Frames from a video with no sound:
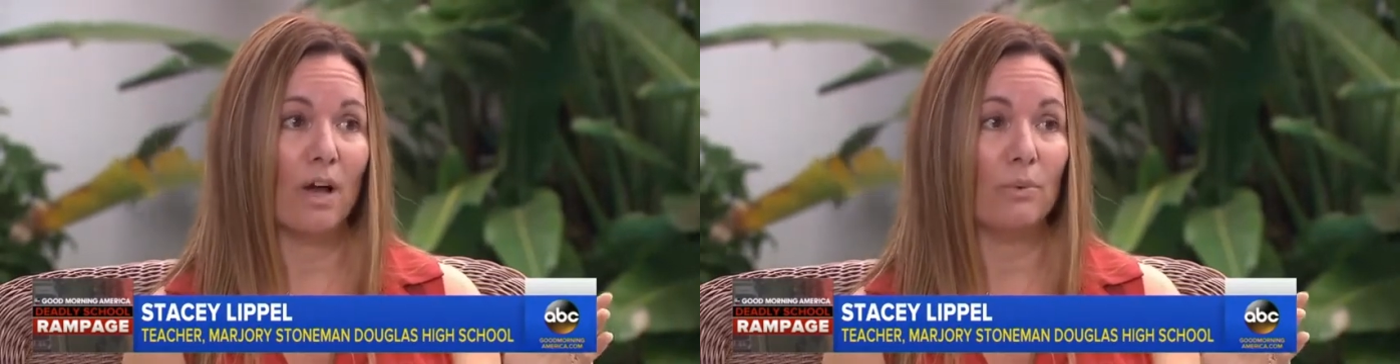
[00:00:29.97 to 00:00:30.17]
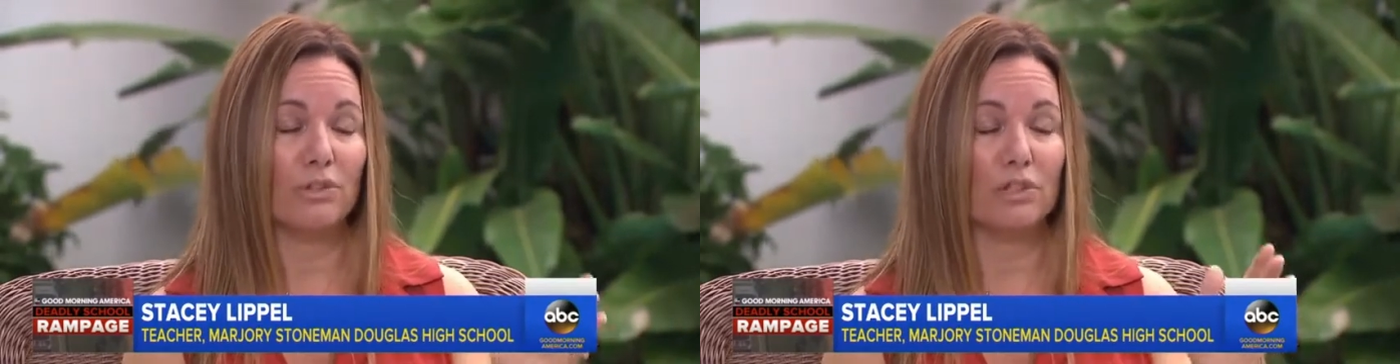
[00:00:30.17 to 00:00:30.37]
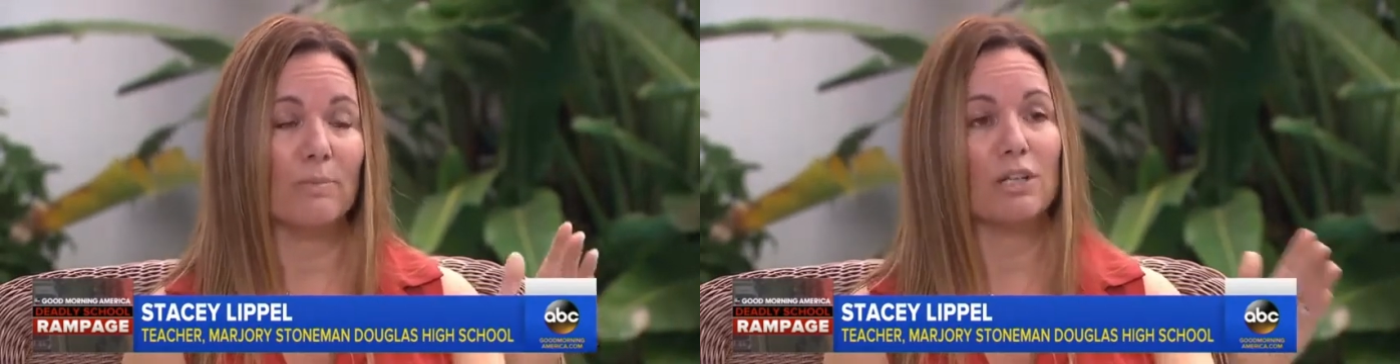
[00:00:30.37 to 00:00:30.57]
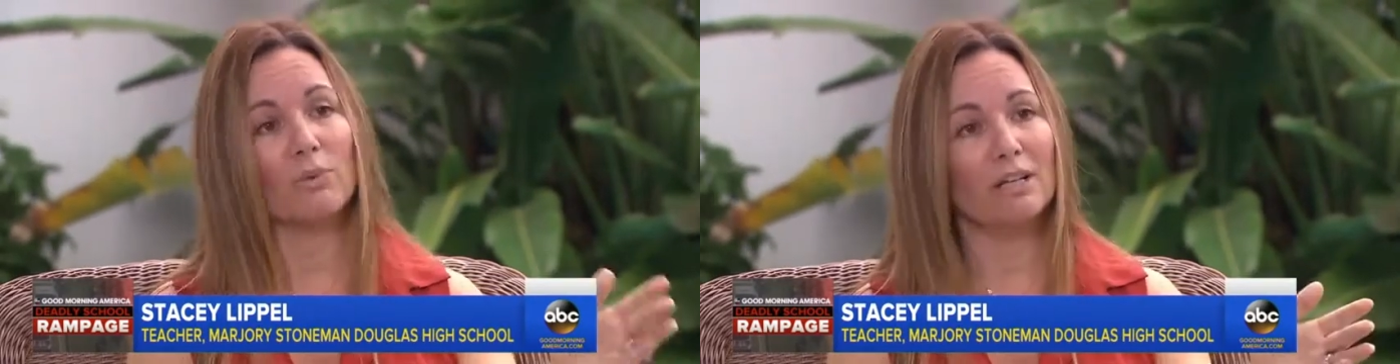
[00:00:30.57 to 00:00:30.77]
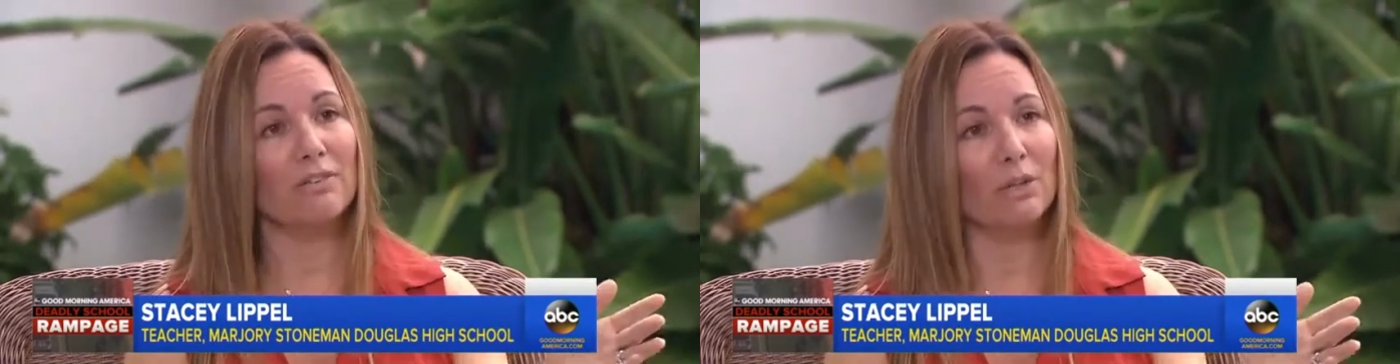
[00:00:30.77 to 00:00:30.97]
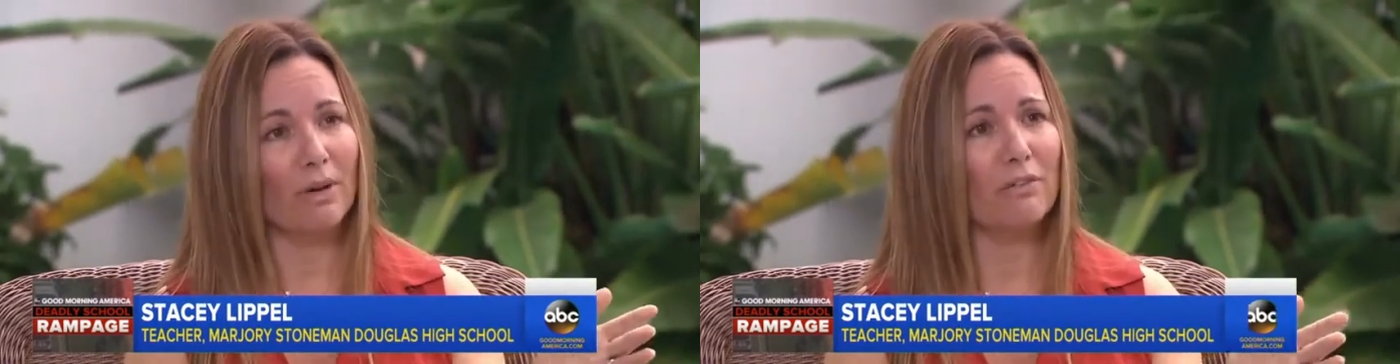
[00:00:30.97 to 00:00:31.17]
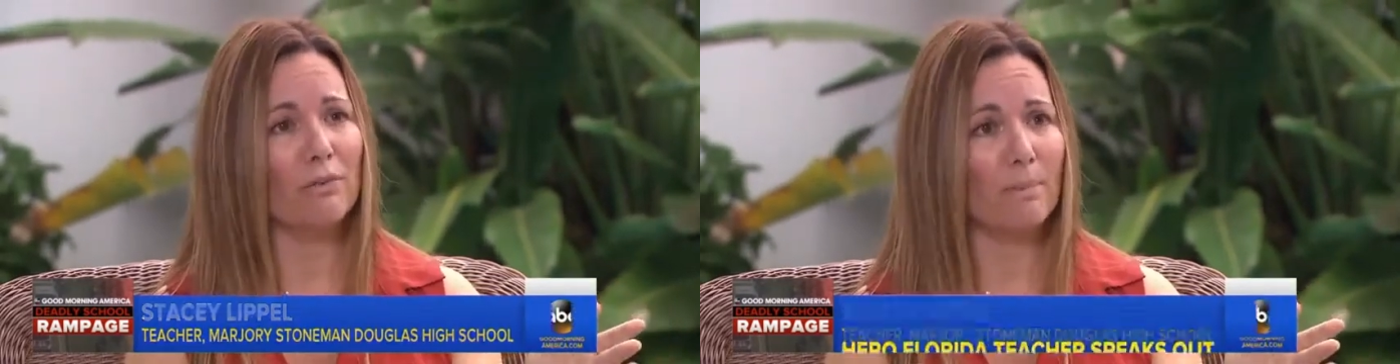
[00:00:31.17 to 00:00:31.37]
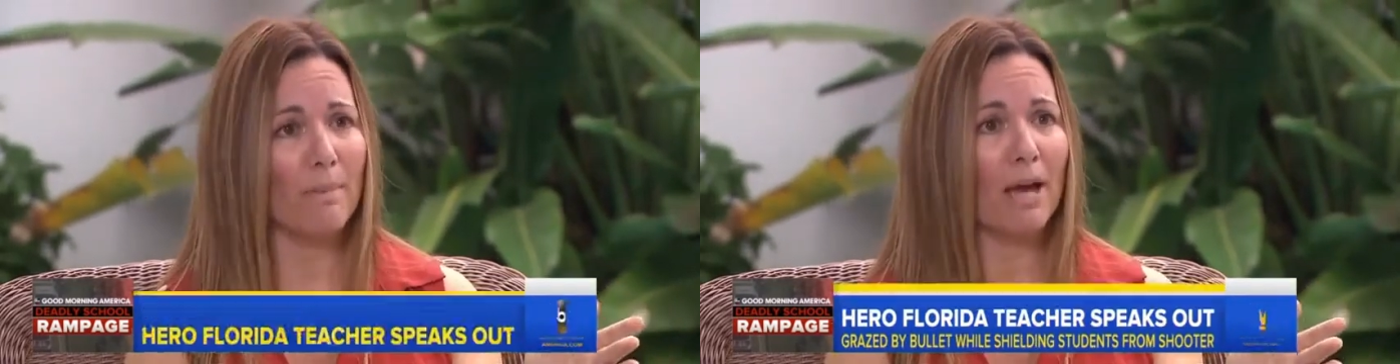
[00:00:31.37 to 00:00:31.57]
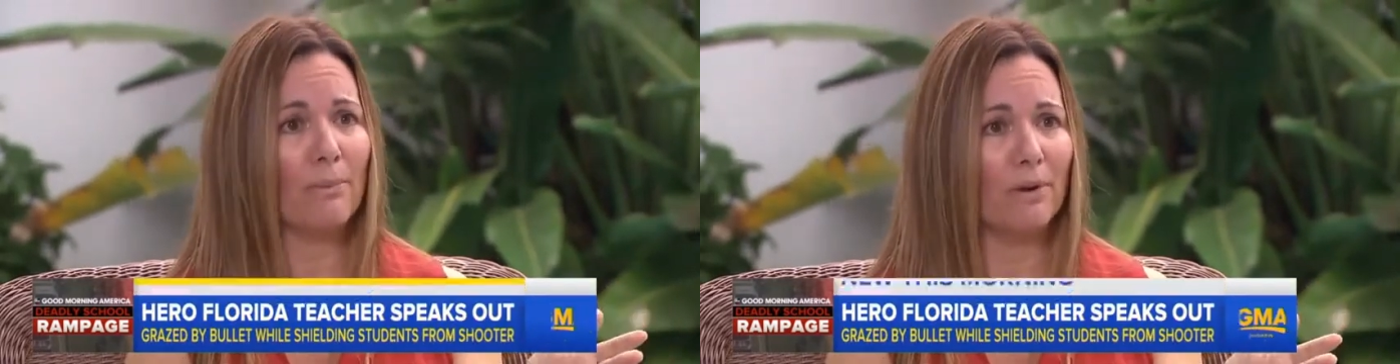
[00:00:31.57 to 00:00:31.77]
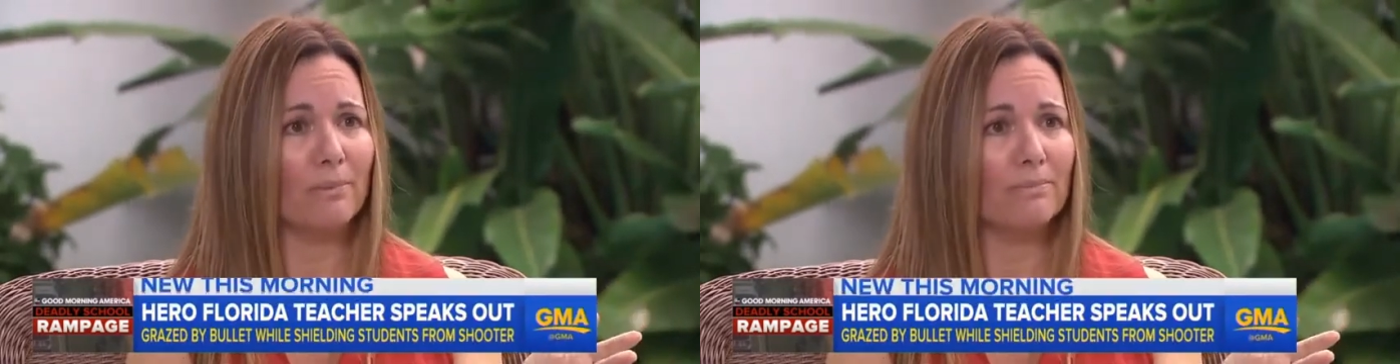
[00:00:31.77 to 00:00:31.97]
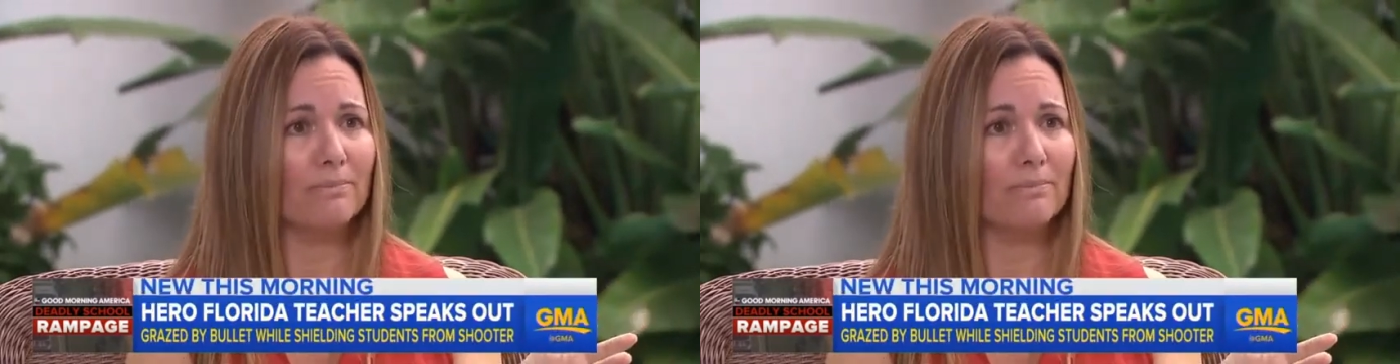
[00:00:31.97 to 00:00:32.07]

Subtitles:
which is about 20 feet away from my room.